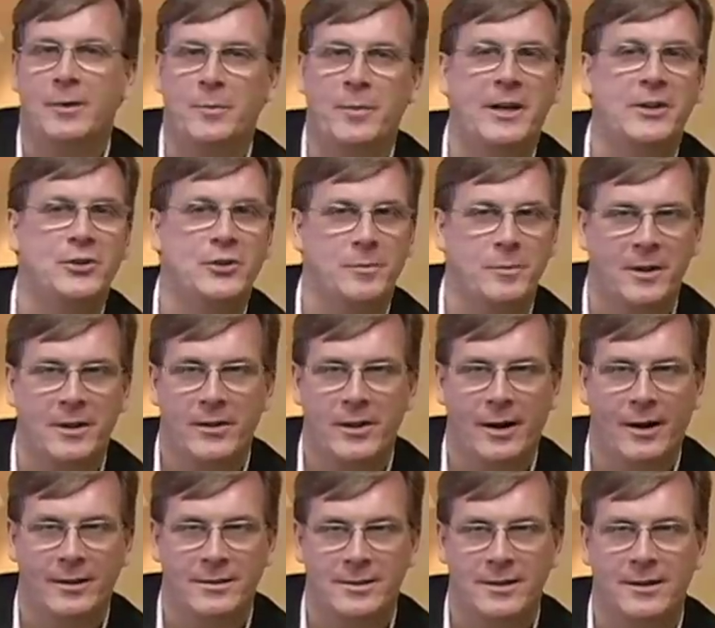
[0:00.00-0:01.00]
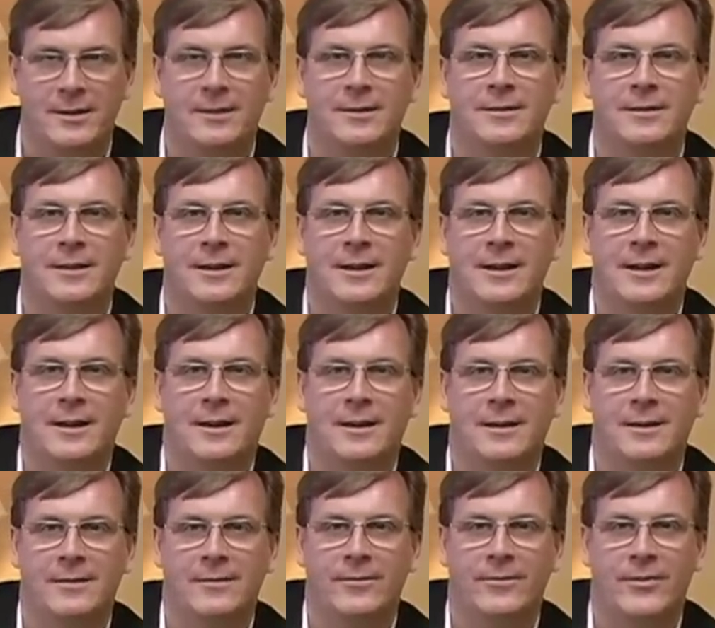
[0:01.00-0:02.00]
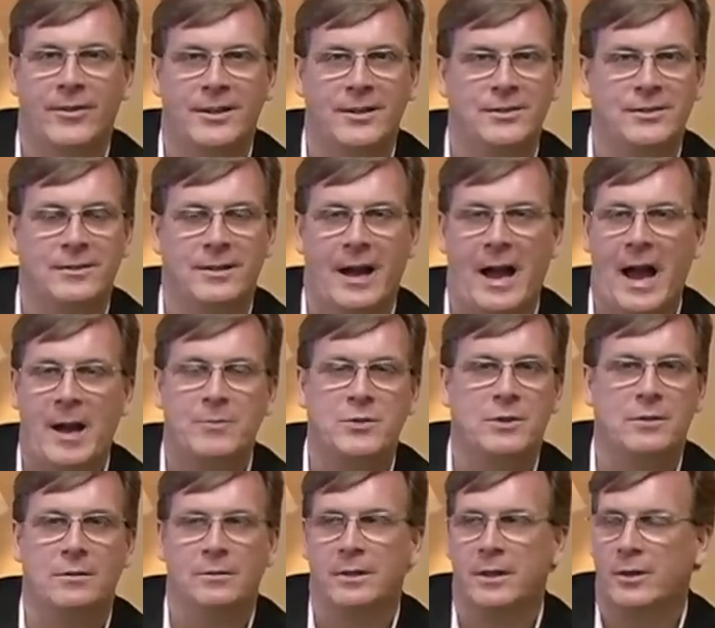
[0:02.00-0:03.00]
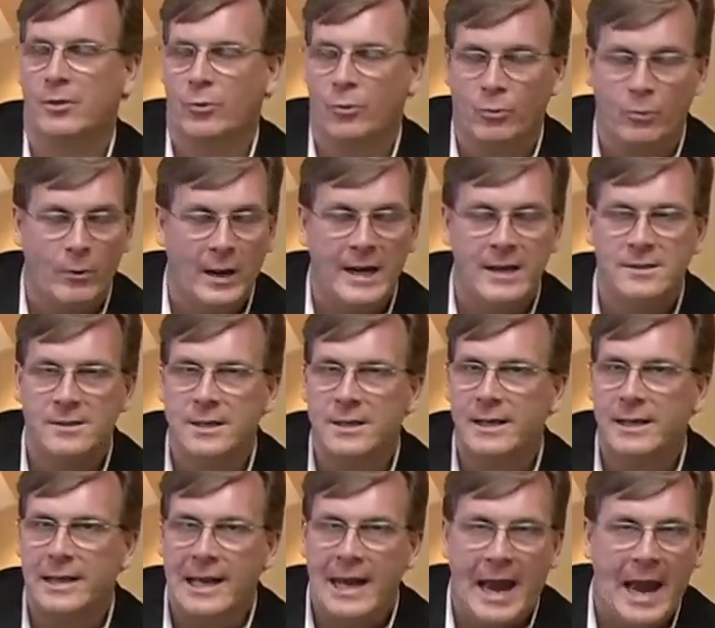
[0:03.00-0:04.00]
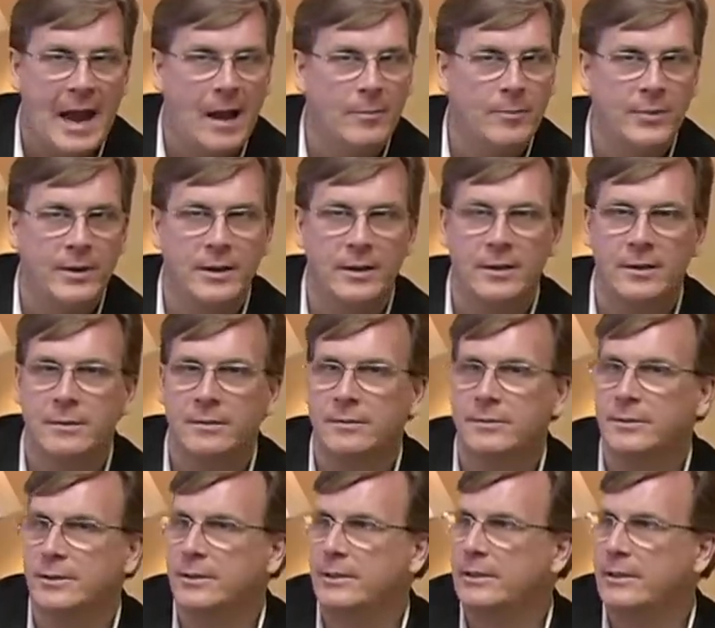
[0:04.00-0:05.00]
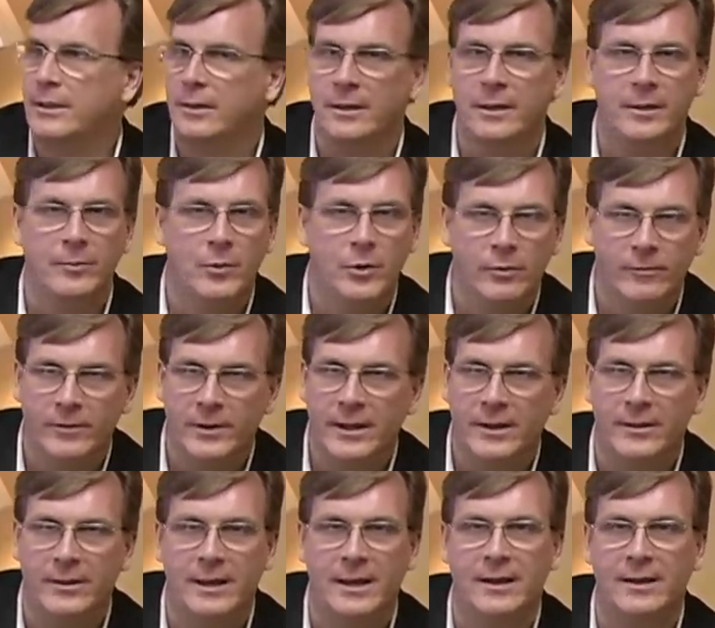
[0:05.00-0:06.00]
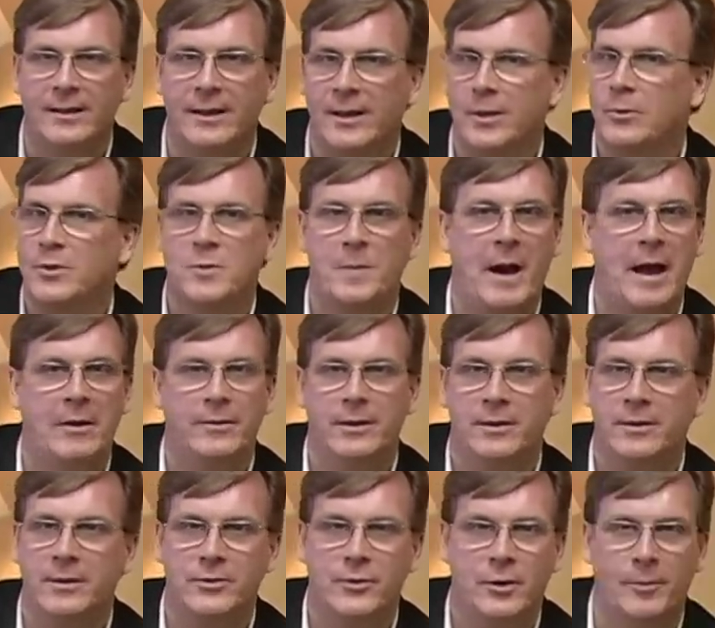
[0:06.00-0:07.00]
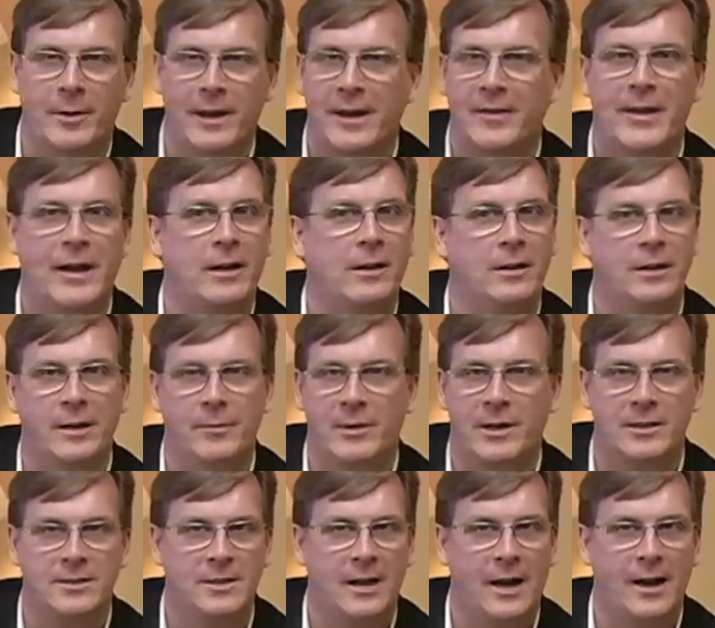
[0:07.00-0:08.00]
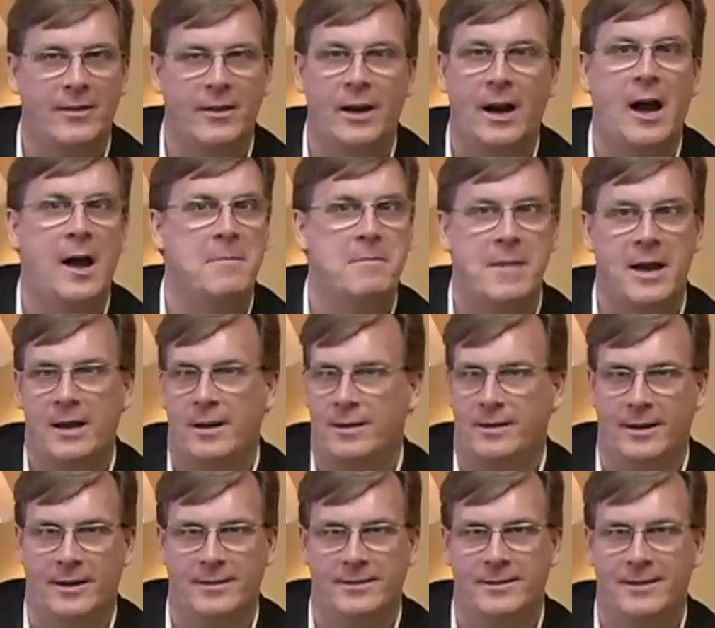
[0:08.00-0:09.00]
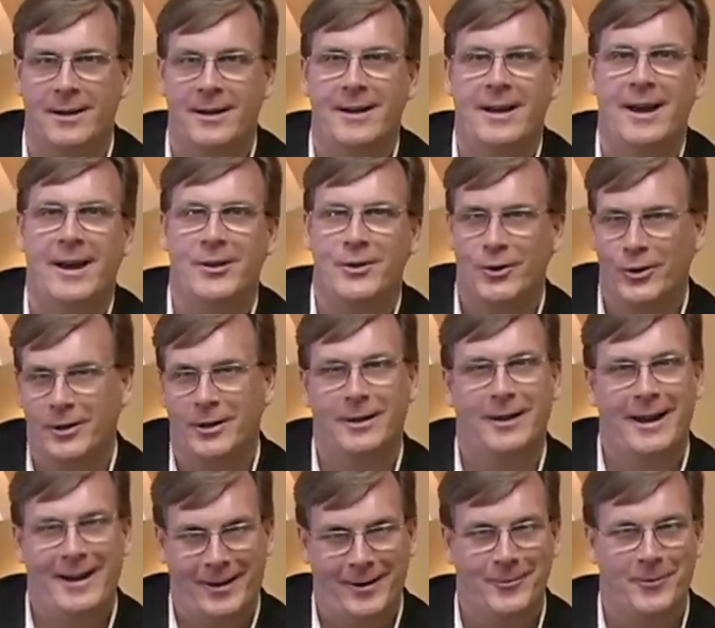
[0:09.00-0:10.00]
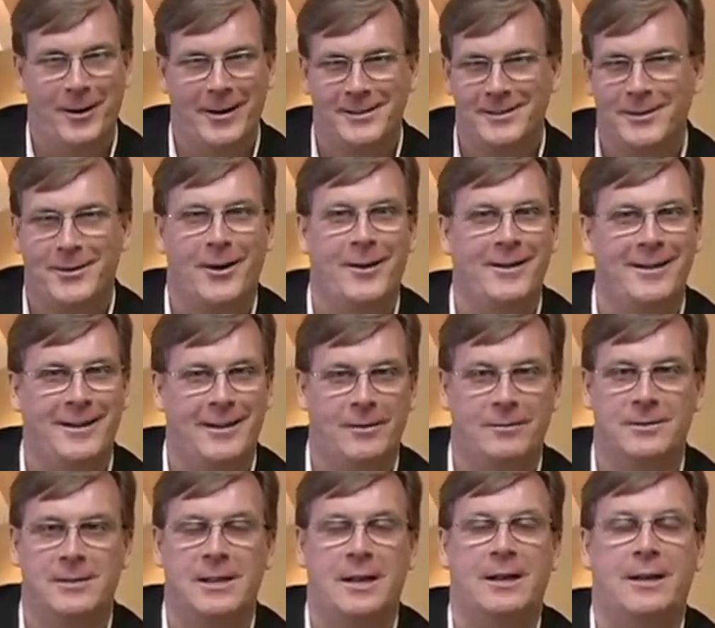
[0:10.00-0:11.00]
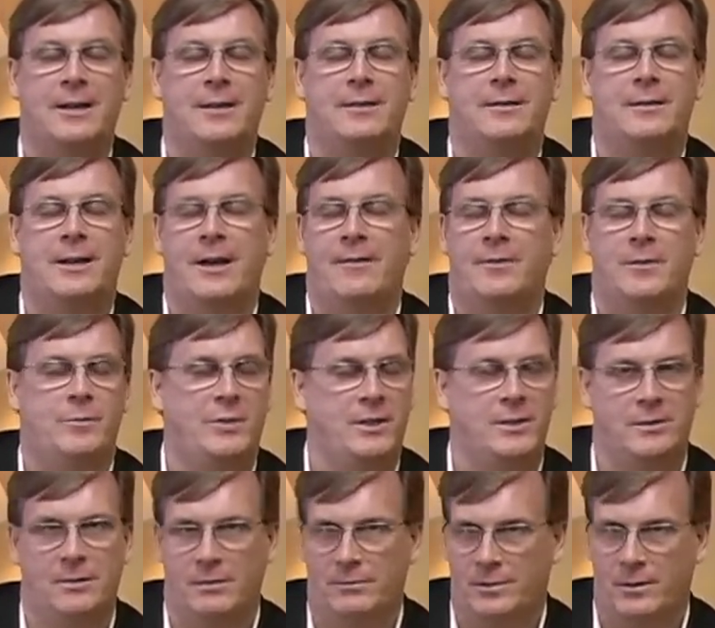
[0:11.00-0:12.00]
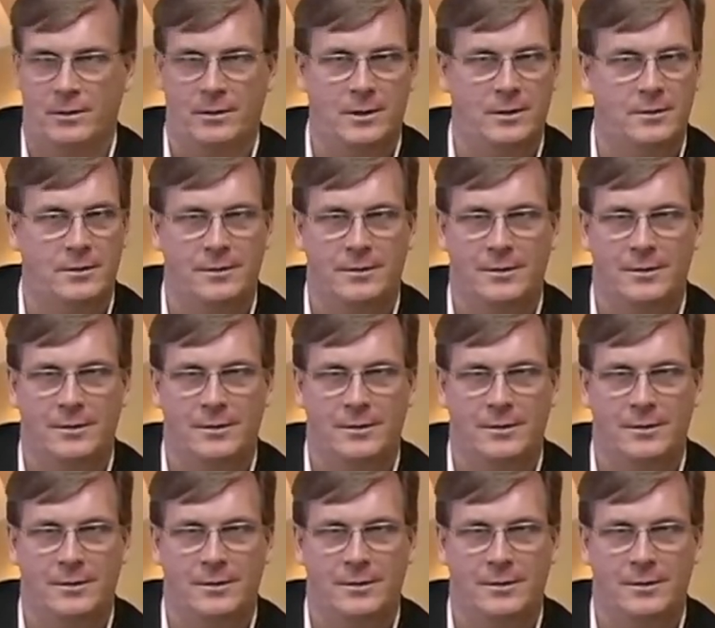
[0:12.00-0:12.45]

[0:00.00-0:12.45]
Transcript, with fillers: pitched me the idea of this absolutely crazy, campy, silly movie that he was bound and determined. He had that gleam in his eye that I'm making this, and you're gonna like it, right, Scott? And I was like, David, please don't do this.